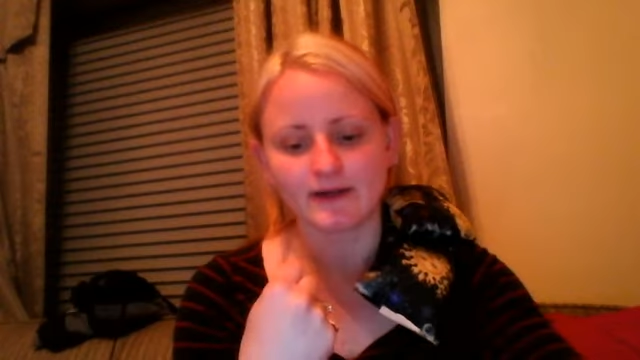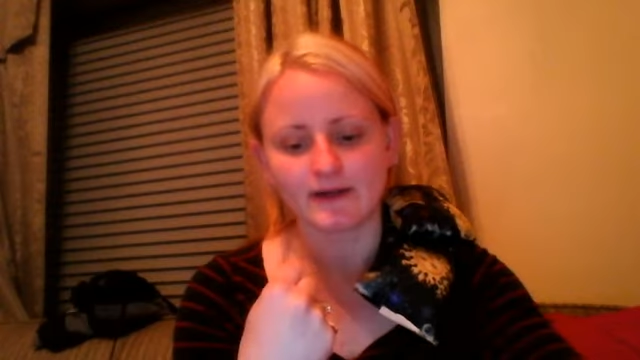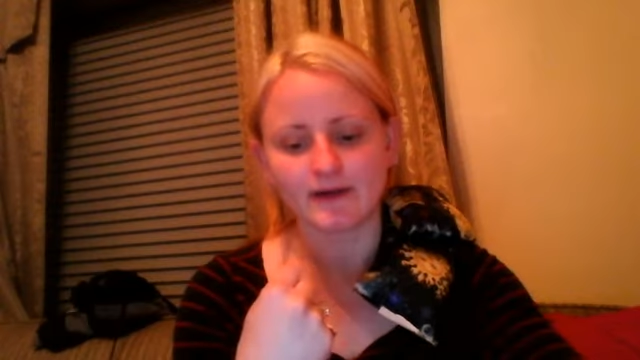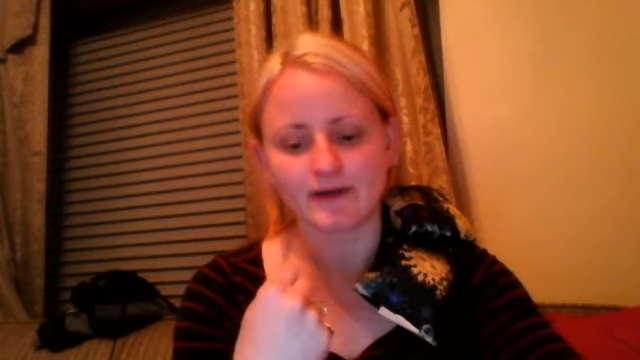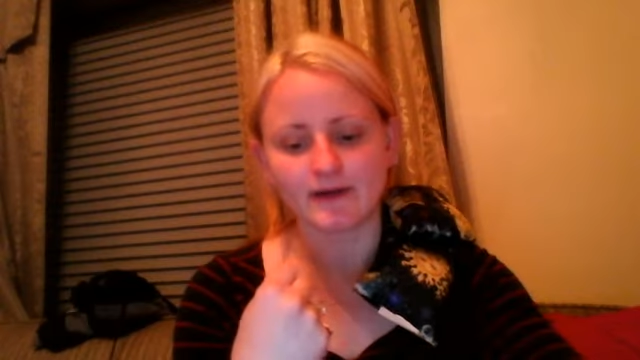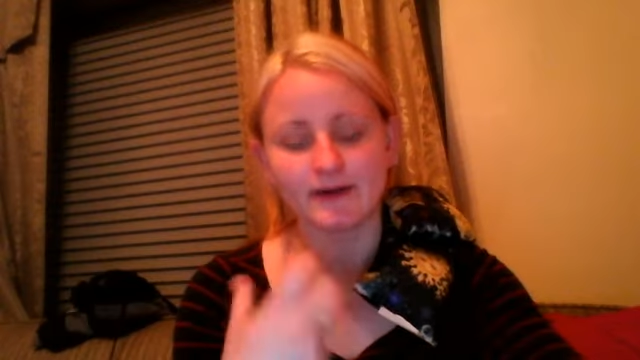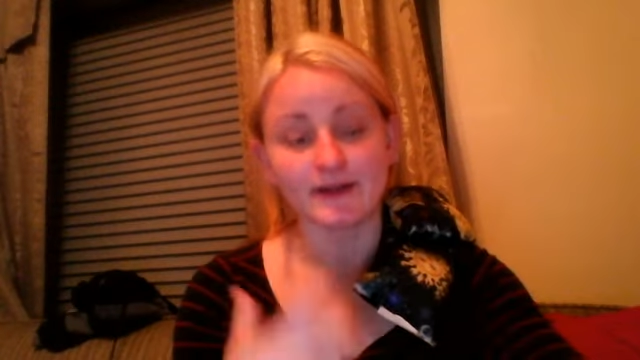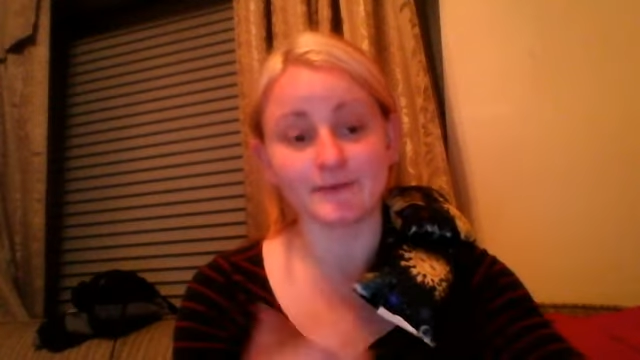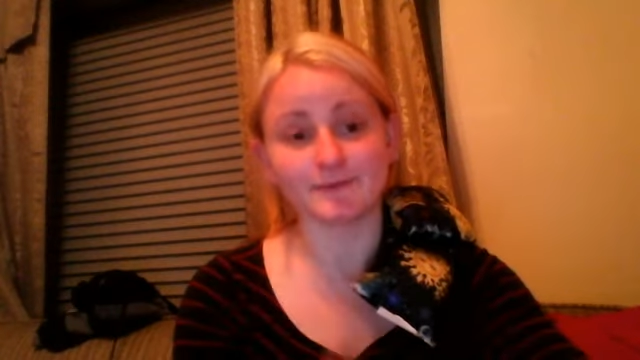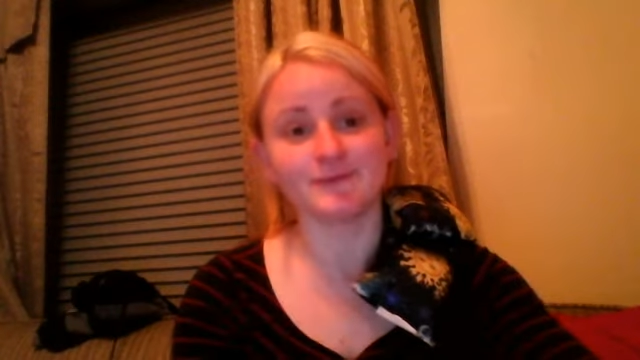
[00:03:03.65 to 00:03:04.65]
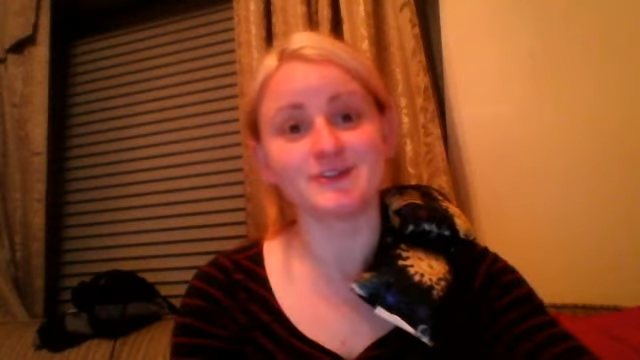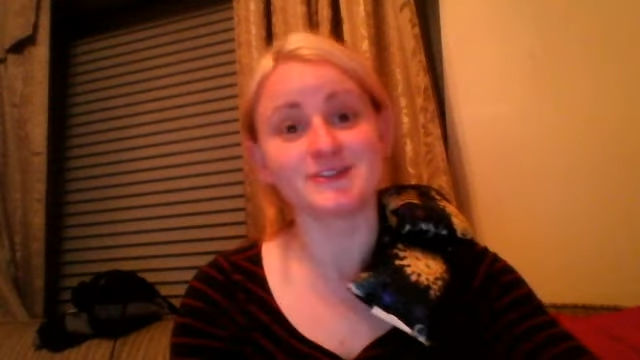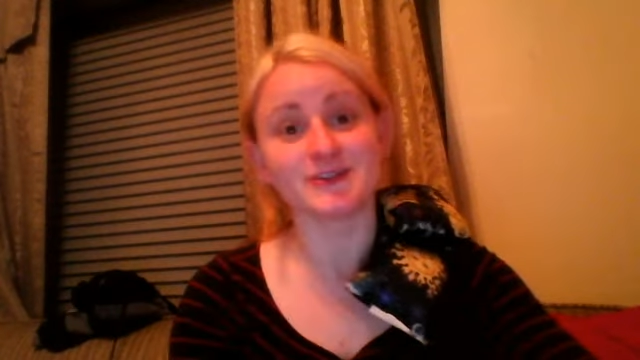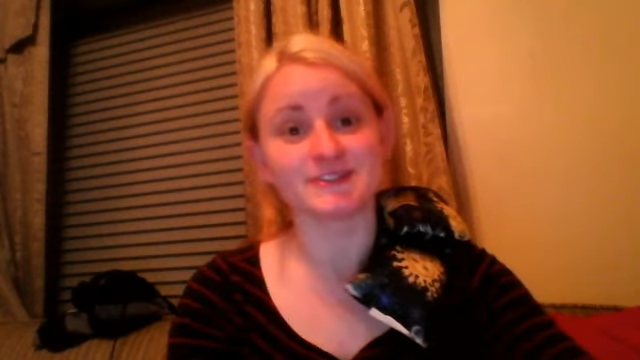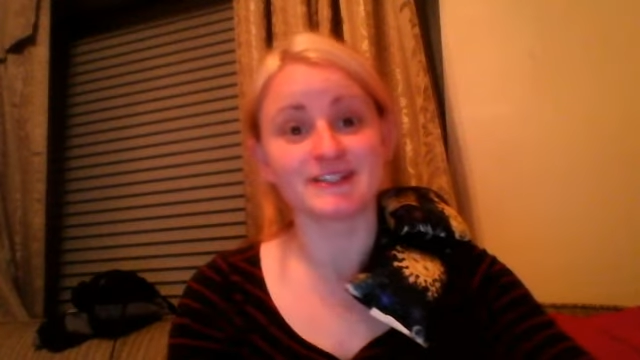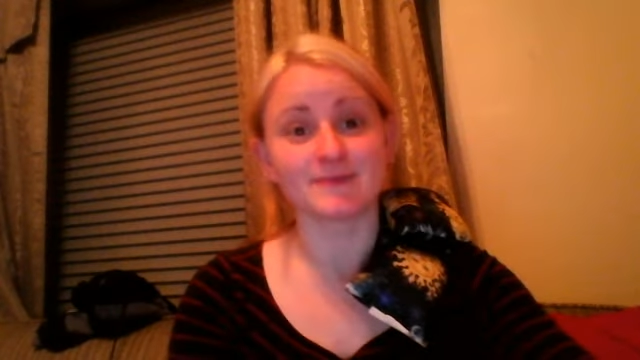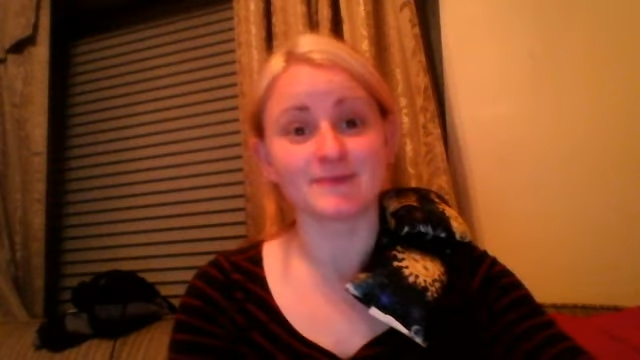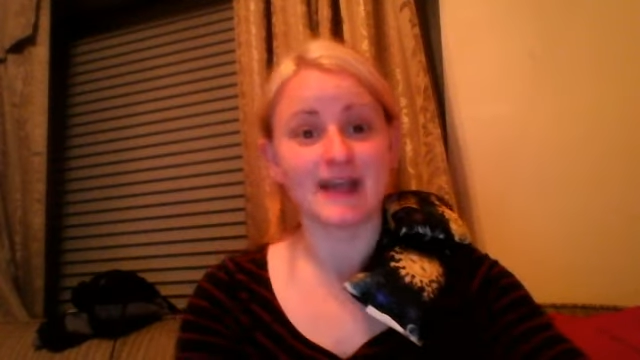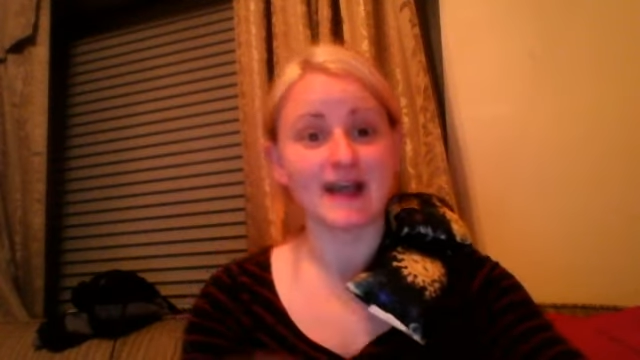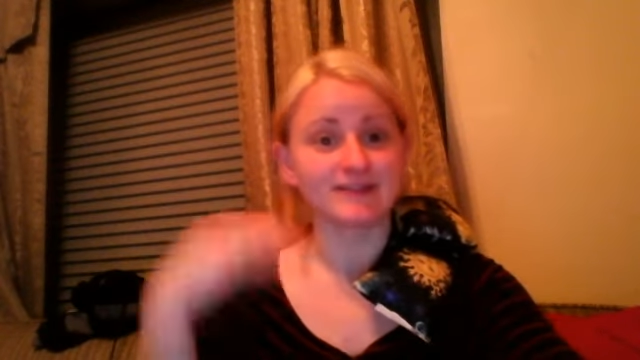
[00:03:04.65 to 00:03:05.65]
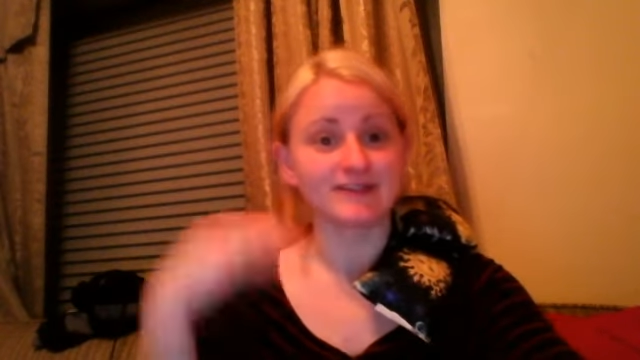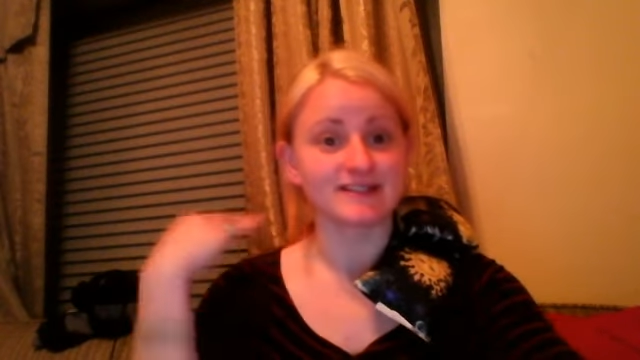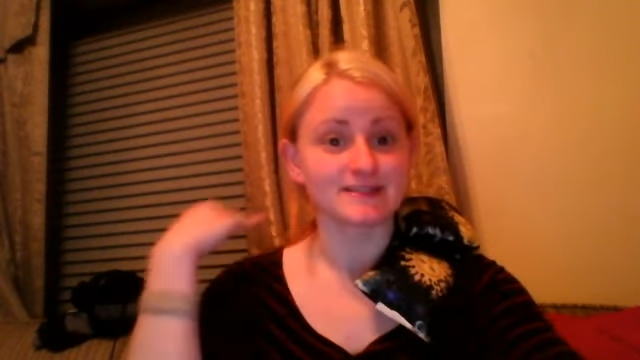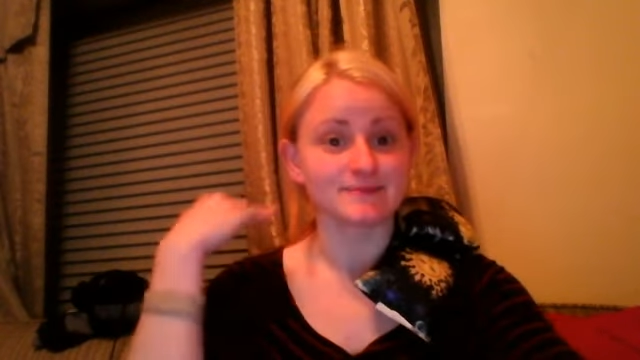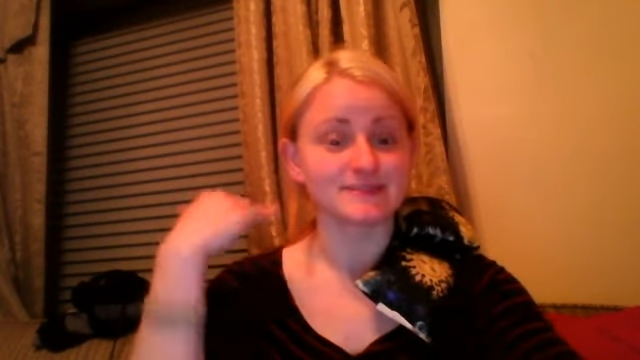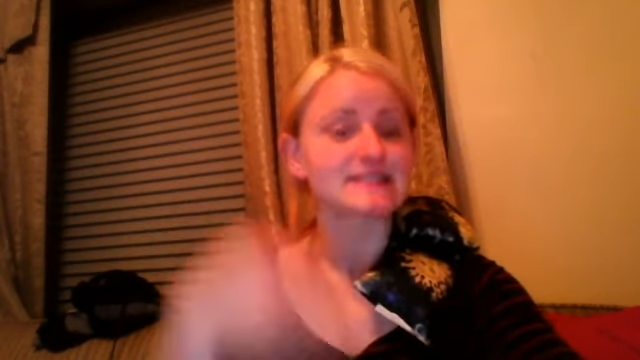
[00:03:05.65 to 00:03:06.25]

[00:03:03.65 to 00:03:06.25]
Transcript: Oh, it resulted in me having some